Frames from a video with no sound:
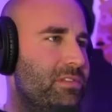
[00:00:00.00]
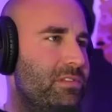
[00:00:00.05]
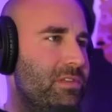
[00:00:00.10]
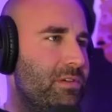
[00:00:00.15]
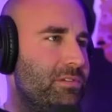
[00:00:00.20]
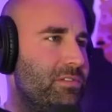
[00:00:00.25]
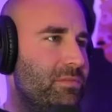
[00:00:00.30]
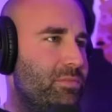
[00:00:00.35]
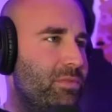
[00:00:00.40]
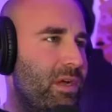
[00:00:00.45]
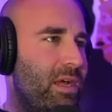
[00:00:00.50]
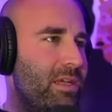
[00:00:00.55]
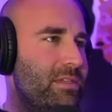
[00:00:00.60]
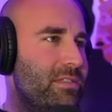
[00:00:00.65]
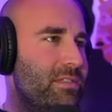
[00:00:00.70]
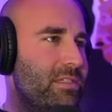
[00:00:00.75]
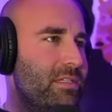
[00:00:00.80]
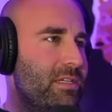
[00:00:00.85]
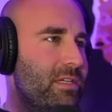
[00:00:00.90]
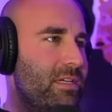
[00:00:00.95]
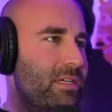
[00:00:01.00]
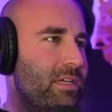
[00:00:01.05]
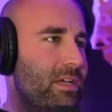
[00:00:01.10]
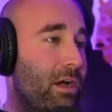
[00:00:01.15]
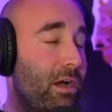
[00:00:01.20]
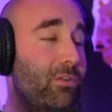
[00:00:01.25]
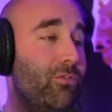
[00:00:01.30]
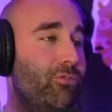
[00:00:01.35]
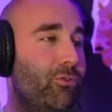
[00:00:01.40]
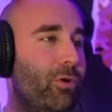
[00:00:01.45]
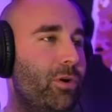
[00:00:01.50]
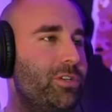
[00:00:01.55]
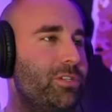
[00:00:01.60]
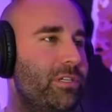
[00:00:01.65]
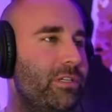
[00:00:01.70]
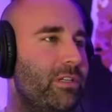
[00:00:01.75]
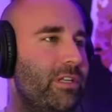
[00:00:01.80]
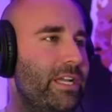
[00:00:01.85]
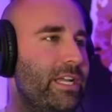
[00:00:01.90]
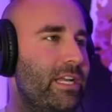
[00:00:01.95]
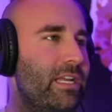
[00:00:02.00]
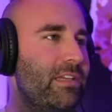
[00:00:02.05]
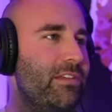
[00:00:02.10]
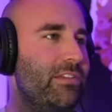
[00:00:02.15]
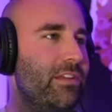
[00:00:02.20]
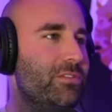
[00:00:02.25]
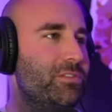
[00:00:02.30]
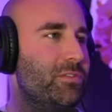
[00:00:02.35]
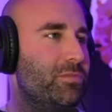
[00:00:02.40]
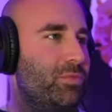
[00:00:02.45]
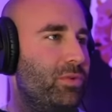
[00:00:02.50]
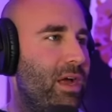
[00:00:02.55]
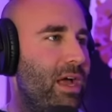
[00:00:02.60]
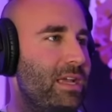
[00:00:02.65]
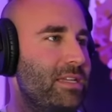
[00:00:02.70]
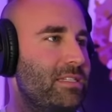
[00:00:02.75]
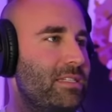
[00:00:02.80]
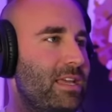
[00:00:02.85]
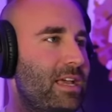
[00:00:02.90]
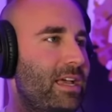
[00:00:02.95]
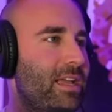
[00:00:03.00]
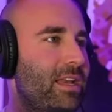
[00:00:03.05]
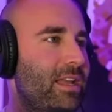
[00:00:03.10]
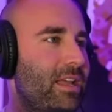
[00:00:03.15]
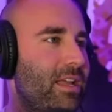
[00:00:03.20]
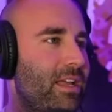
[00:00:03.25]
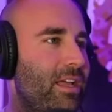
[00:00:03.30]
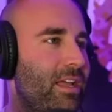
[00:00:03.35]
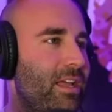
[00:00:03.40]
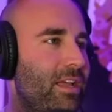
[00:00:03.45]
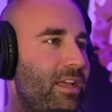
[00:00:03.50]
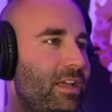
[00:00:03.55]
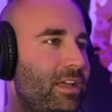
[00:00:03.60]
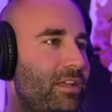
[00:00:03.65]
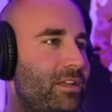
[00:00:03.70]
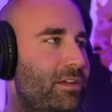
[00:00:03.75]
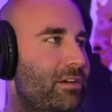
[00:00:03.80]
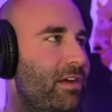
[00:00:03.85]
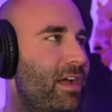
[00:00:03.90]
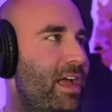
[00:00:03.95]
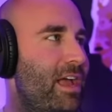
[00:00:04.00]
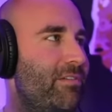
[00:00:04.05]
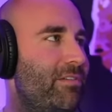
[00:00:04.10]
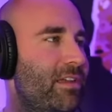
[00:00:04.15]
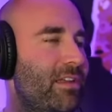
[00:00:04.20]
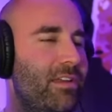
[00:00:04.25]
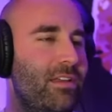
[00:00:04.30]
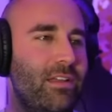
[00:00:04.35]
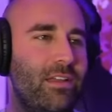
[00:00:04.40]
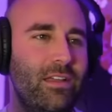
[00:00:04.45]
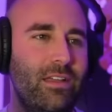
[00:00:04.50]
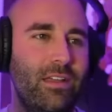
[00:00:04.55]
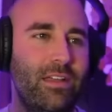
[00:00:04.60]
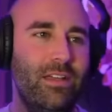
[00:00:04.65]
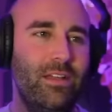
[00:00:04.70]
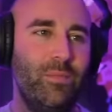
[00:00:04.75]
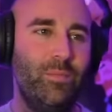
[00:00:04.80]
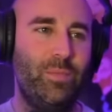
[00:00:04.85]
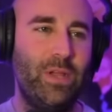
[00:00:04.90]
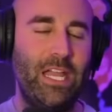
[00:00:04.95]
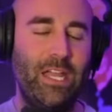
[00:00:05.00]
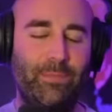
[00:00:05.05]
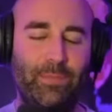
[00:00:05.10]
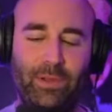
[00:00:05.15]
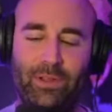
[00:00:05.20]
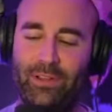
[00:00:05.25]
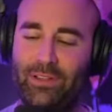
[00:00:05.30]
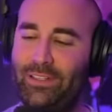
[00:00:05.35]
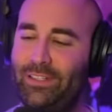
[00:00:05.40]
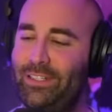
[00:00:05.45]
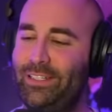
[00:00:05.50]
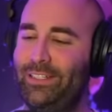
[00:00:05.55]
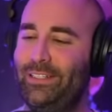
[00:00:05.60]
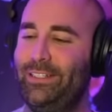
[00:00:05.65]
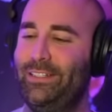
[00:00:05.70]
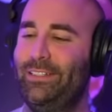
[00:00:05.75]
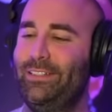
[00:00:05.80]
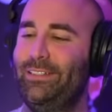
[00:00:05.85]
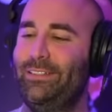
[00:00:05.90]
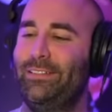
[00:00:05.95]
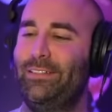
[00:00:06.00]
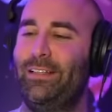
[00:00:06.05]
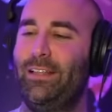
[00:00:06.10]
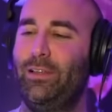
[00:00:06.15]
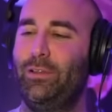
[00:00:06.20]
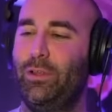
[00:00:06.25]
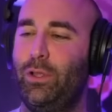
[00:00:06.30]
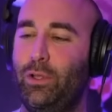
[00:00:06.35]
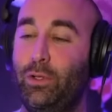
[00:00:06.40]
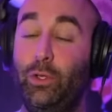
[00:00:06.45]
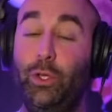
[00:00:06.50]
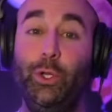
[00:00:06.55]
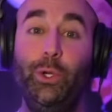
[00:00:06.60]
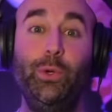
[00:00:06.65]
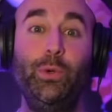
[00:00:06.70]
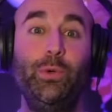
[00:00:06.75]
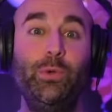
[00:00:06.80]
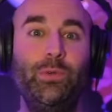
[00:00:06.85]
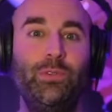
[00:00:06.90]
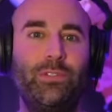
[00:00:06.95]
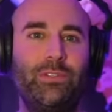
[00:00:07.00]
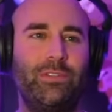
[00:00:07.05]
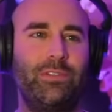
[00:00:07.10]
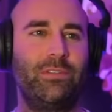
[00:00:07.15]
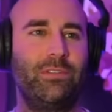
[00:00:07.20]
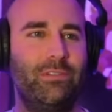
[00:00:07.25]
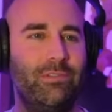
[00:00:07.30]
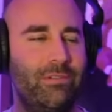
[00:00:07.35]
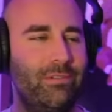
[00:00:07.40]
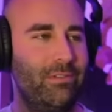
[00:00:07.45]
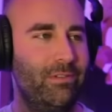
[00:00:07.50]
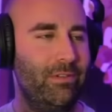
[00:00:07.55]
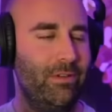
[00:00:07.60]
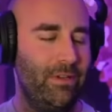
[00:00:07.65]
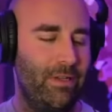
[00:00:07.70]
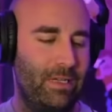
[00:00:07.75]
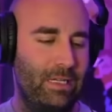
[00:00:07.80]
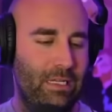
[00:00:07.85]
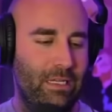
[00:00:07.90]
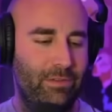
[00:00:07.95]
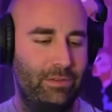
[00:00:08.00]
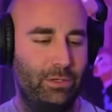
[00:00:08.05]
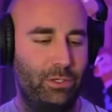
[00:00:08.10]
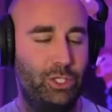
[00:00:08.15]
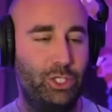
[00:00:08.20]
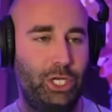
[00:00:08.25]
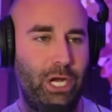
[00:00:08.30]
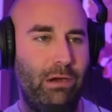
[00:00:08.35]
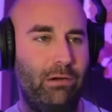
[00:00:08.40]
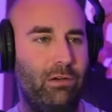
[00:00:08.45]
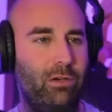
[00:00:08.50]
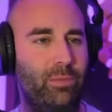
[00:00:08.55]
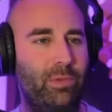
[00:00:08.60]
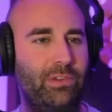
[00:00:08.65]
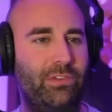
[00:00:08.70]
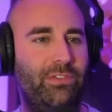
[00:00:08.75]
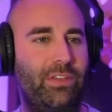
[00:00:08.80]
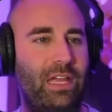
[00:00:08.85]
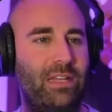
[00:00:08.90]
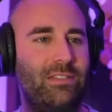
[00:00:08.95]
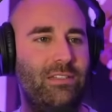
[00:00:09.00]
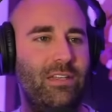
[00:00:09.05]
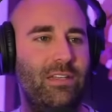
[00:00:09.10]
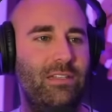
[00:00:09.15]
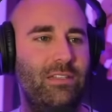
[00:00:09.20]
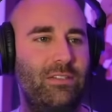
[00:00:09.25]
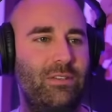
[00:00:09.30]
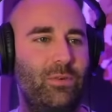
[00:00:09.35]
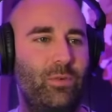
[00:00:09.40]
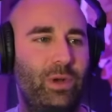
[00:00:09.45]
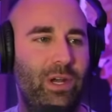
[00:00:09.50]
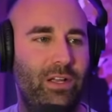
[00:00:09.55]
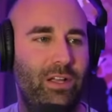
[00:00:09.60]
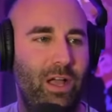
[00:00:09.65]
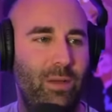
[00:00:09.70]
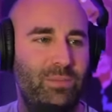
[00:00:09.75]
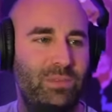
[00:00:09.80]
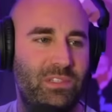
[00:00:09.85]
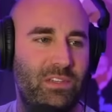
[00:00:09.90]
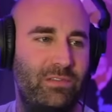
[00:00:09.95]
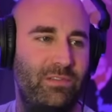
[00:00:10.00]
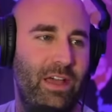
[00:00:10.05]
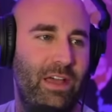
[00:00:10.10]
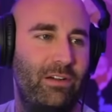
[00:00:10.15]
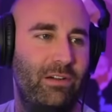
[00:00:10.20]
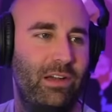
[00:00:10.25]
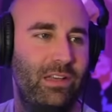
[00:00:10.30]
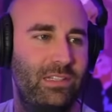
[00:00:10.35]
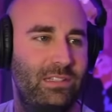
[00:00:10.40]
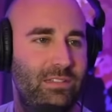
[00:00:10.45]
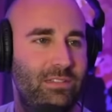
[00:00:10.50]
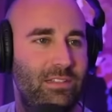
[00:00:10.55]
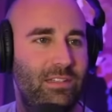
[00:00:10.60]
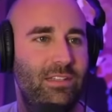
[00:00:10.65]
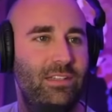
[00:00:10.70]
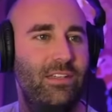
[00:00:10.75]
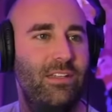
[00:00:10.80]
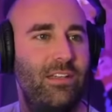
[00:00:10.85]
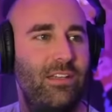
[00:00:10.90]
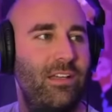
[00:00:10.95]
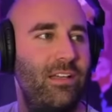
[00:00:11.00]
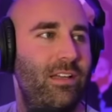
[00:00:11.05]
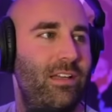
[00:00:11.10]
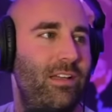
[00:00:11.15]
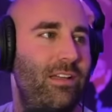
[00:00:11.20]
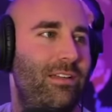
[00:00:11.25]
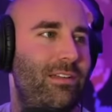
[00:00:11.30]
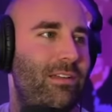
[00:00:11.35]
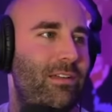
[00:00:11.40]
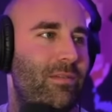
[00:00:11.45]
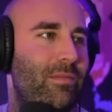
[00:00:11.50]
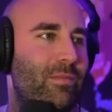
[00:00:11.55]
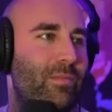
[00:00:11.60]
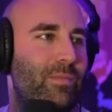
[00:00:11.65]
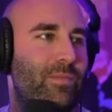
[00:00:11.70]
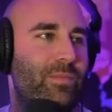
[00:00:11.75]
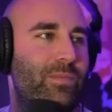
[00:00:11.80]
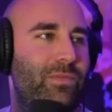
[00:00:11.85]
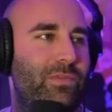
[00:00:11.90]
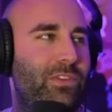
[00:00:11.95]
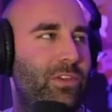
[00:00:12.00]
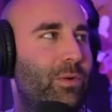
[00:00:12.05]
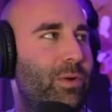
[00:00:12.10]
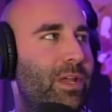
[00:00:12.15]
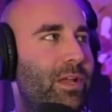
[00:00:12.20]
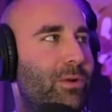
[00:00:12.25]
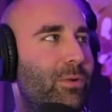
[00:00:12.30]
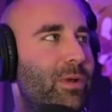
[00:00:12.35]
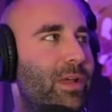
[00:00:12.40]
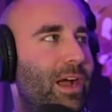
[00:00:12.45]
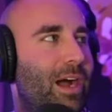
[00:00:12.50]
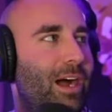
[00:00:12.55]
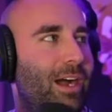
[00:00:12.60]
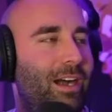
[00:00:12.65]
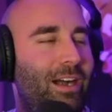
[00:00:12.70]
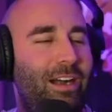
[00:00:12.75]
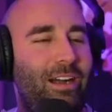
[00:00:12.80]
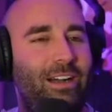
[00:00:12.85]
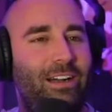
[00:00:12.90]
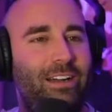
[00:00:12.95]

is no surprise. Unfortunately, it is no surprise that you're having people lose their charitable senses when it comes to veterans. So here we are.